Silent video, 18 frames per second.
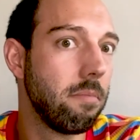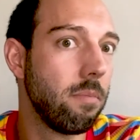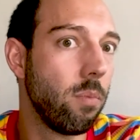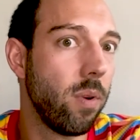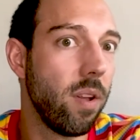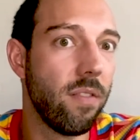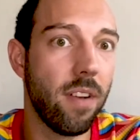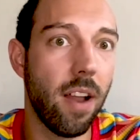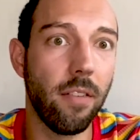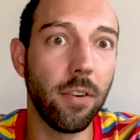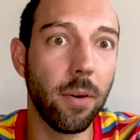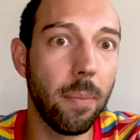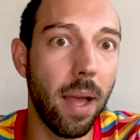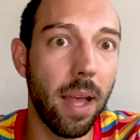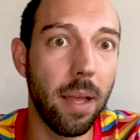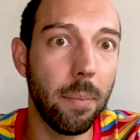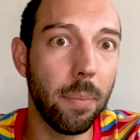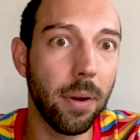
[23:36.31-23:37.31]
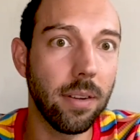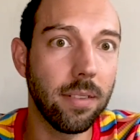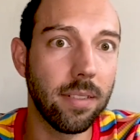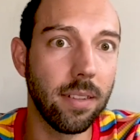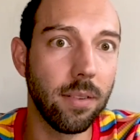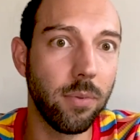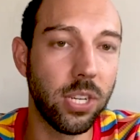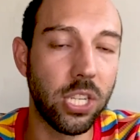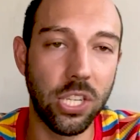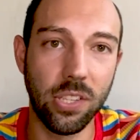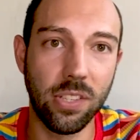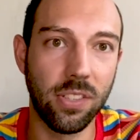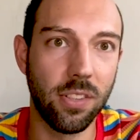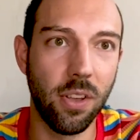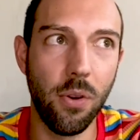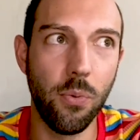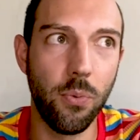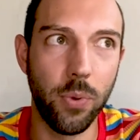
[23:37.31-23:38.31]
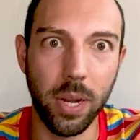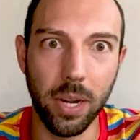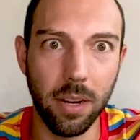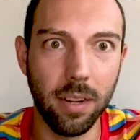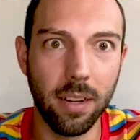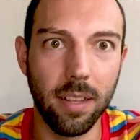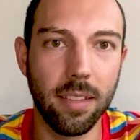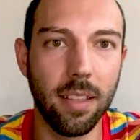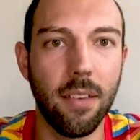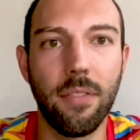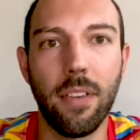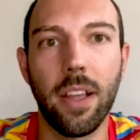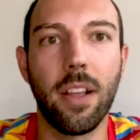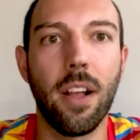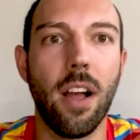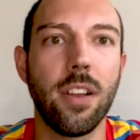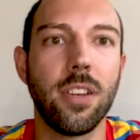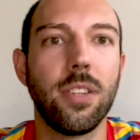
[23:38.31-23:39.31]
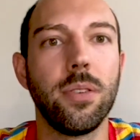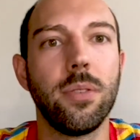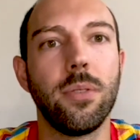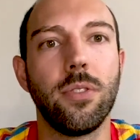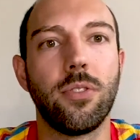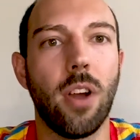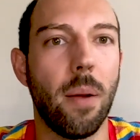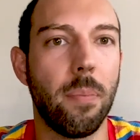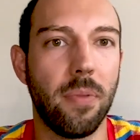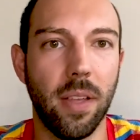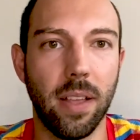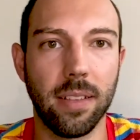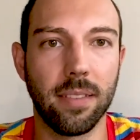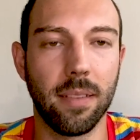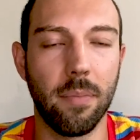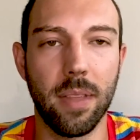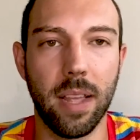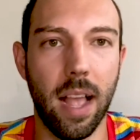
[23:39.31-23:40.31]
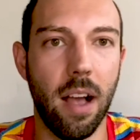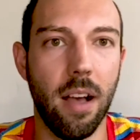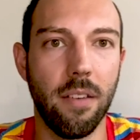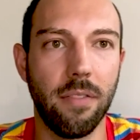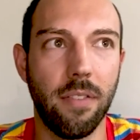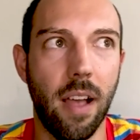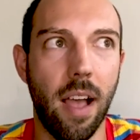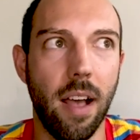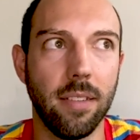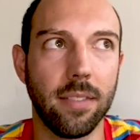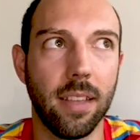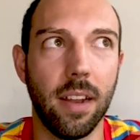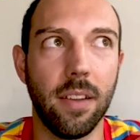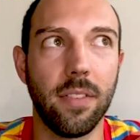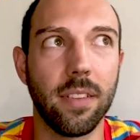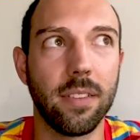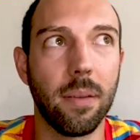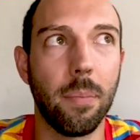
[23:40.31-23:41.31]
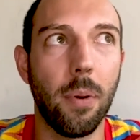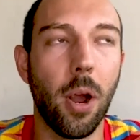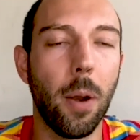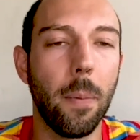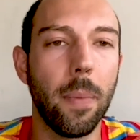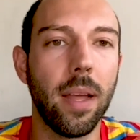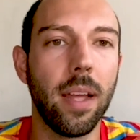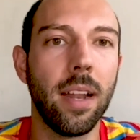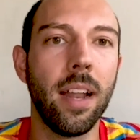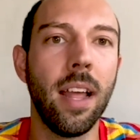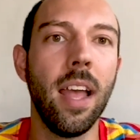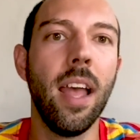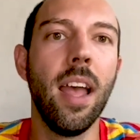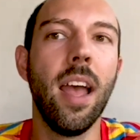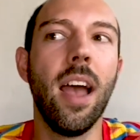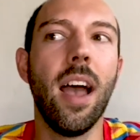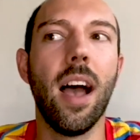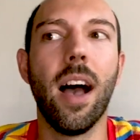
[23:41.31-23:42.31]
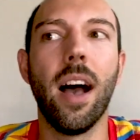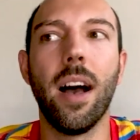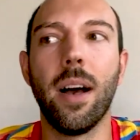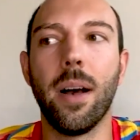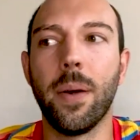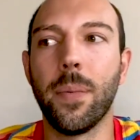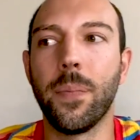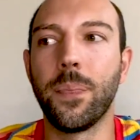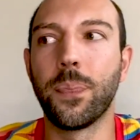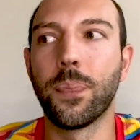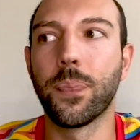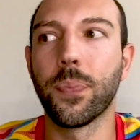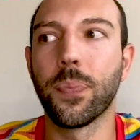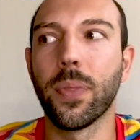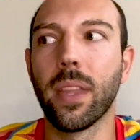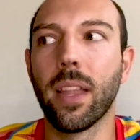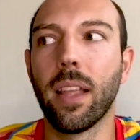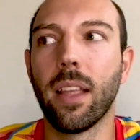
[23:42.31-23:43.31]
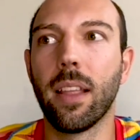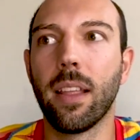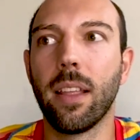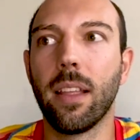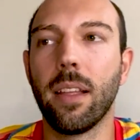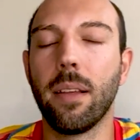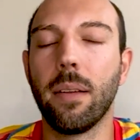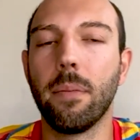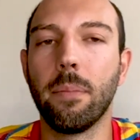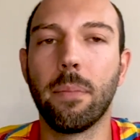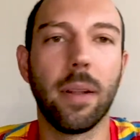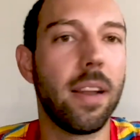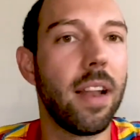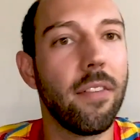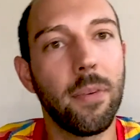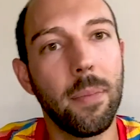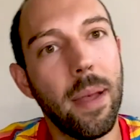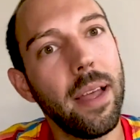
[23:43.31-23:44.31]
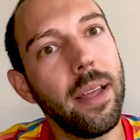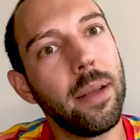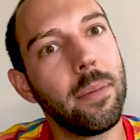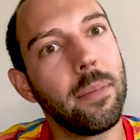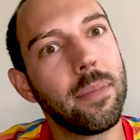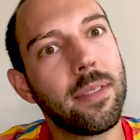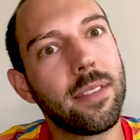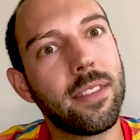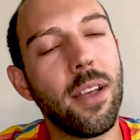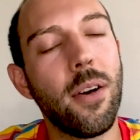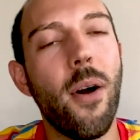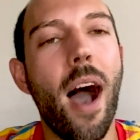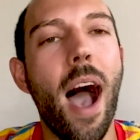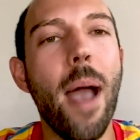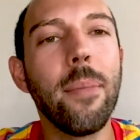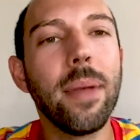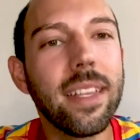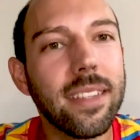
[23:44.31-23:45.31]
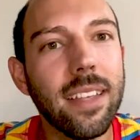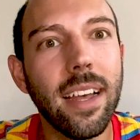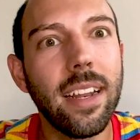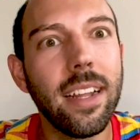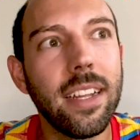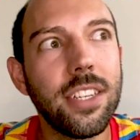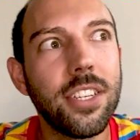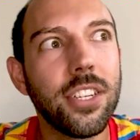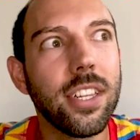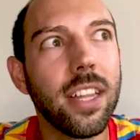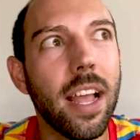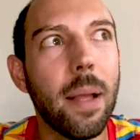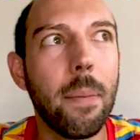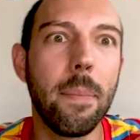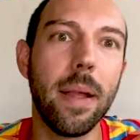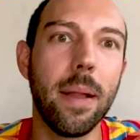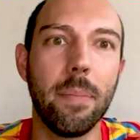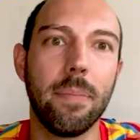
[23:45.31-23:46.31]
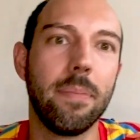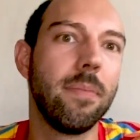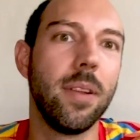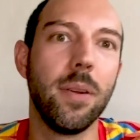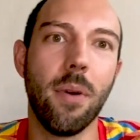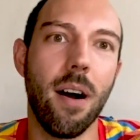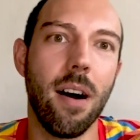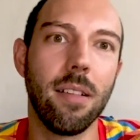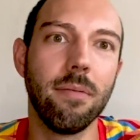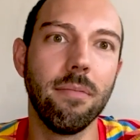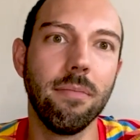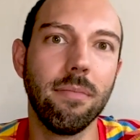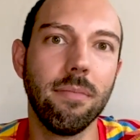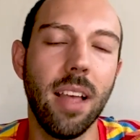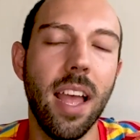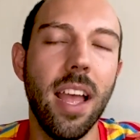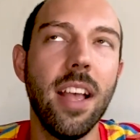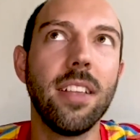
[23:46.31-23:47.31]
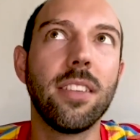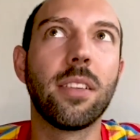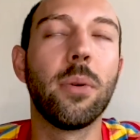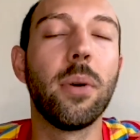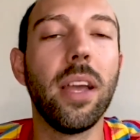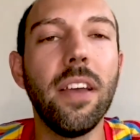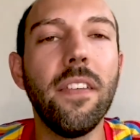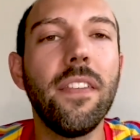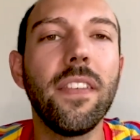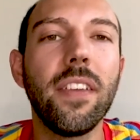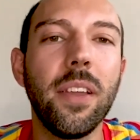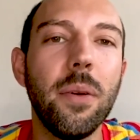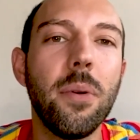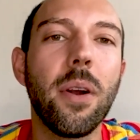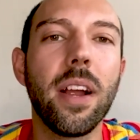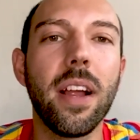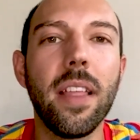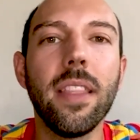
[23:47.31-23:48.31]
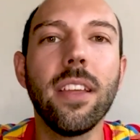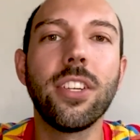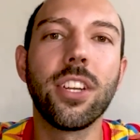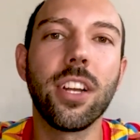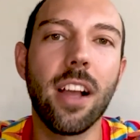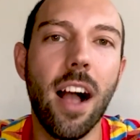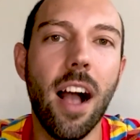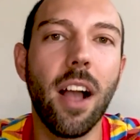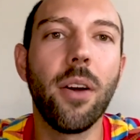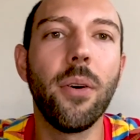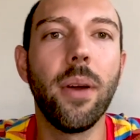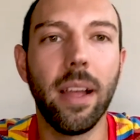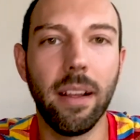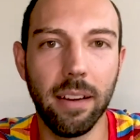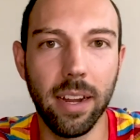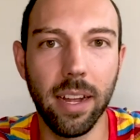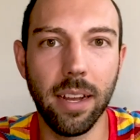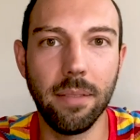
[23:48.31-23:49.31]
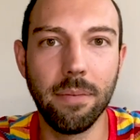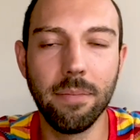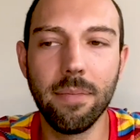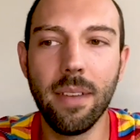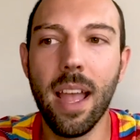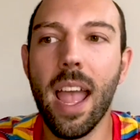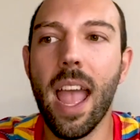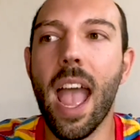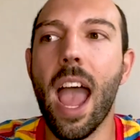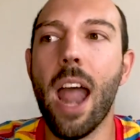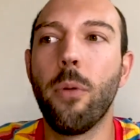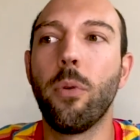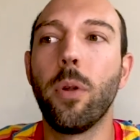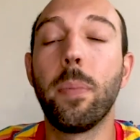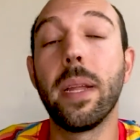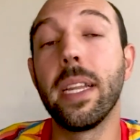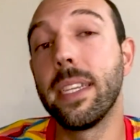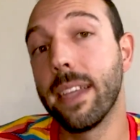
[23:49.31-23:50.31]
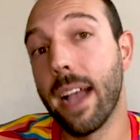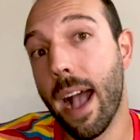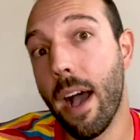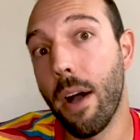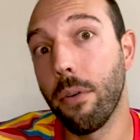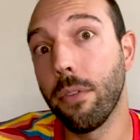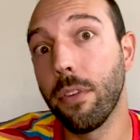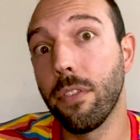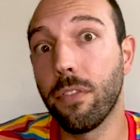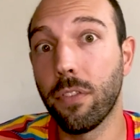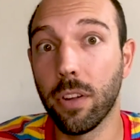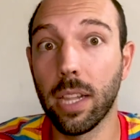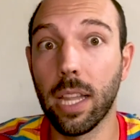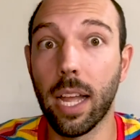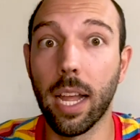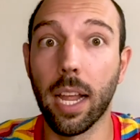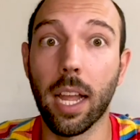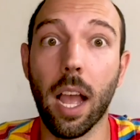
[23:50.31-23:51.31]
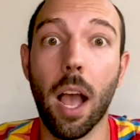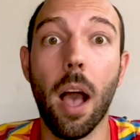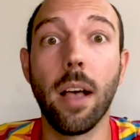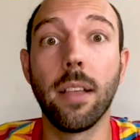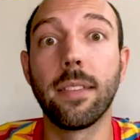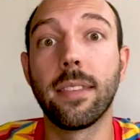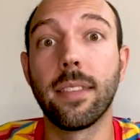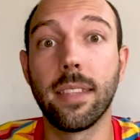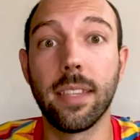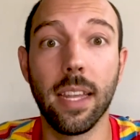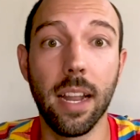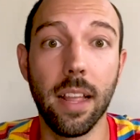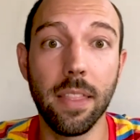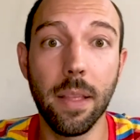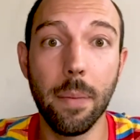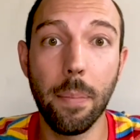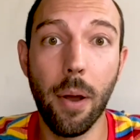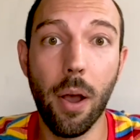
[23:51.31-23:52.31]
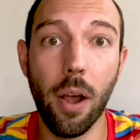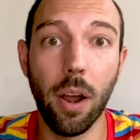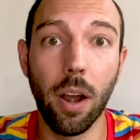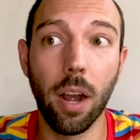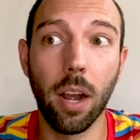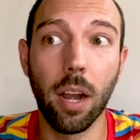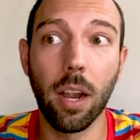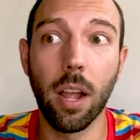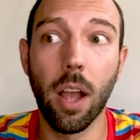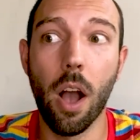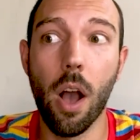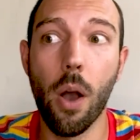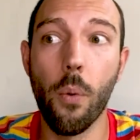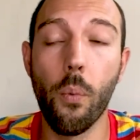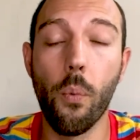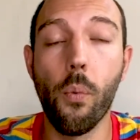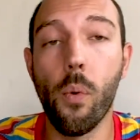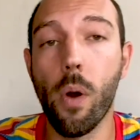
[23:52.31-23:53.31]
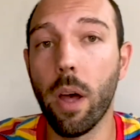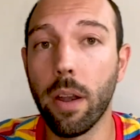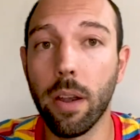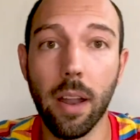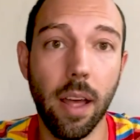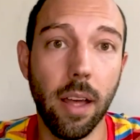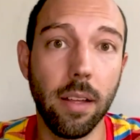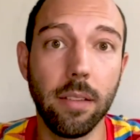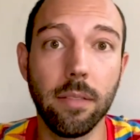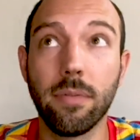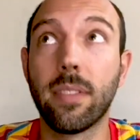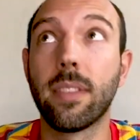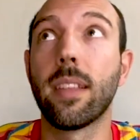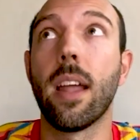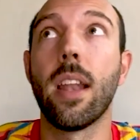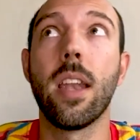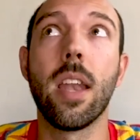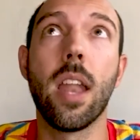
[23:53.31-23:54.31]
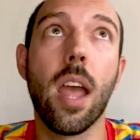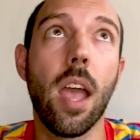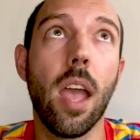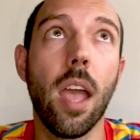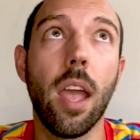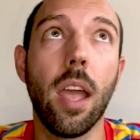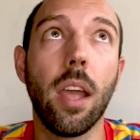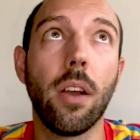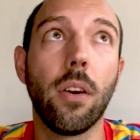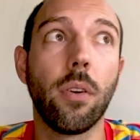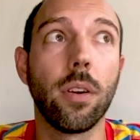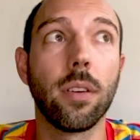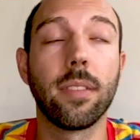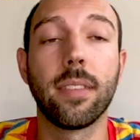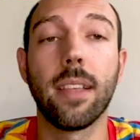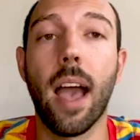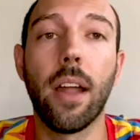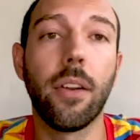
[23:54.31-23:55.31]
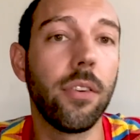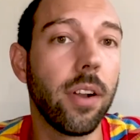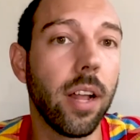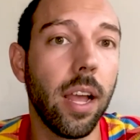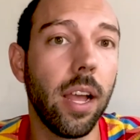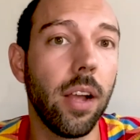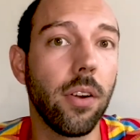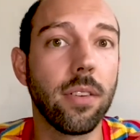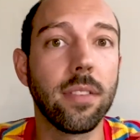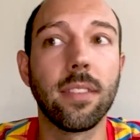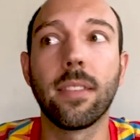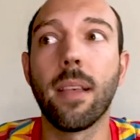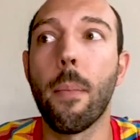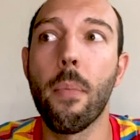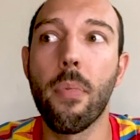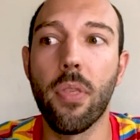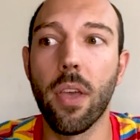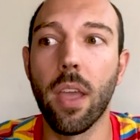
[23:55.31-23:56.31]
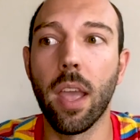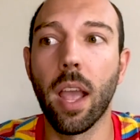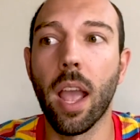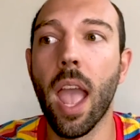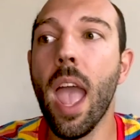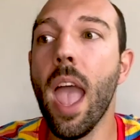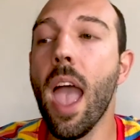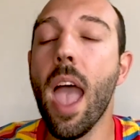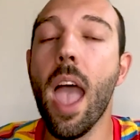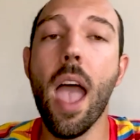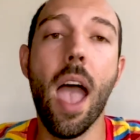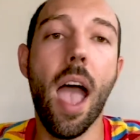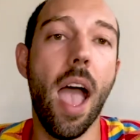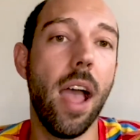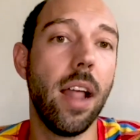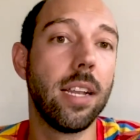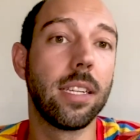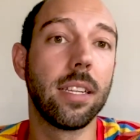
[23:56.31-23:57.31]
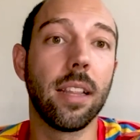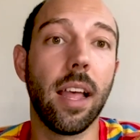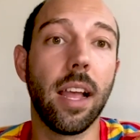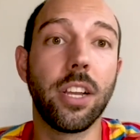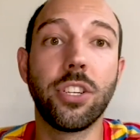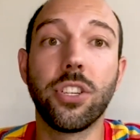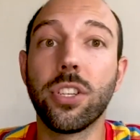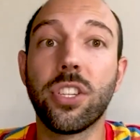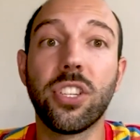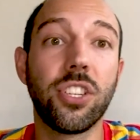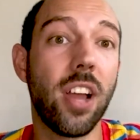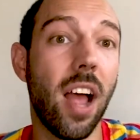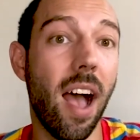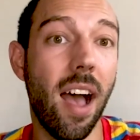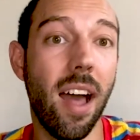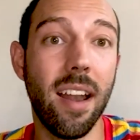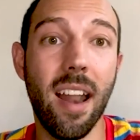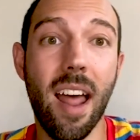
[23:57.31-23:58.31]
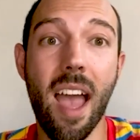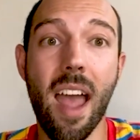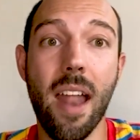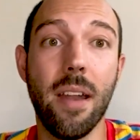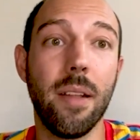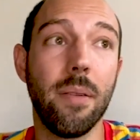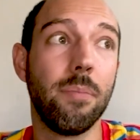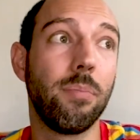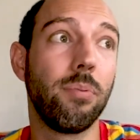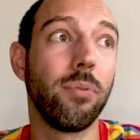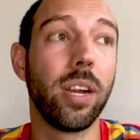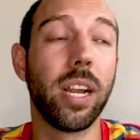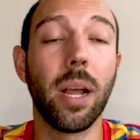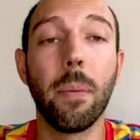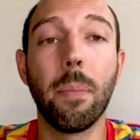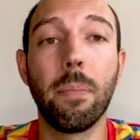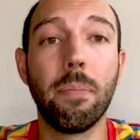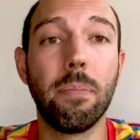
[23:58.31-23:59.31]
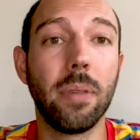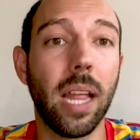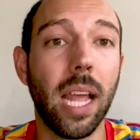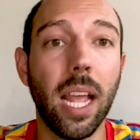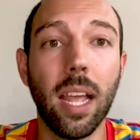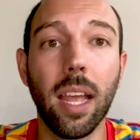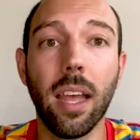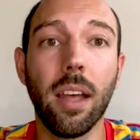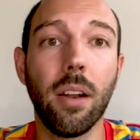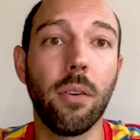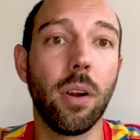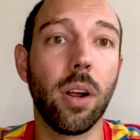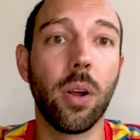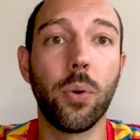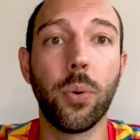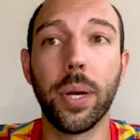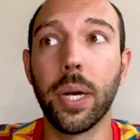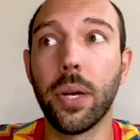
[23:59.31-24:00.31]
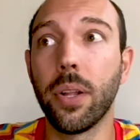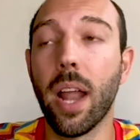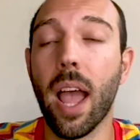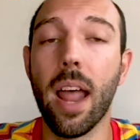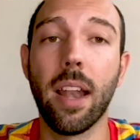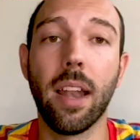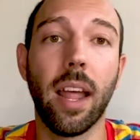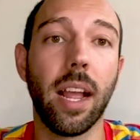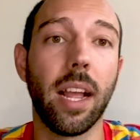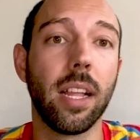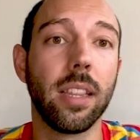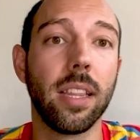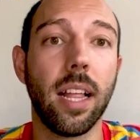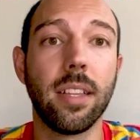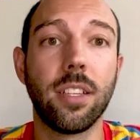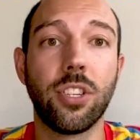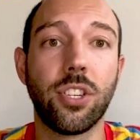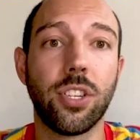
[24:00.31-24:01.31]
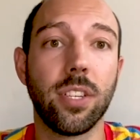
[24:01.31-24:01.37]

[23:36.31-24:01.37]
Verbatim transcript: we've never met in person, which is so weird because I've like gone to drop things, something off outside of his apartment. Um, but never met him. So I'm excited to like meet you all. So if you are in the Chicago area and would be down for like a sit in the park one Sunday or Saturday or something and like just chat and bring a blanket or a quilt and like, let's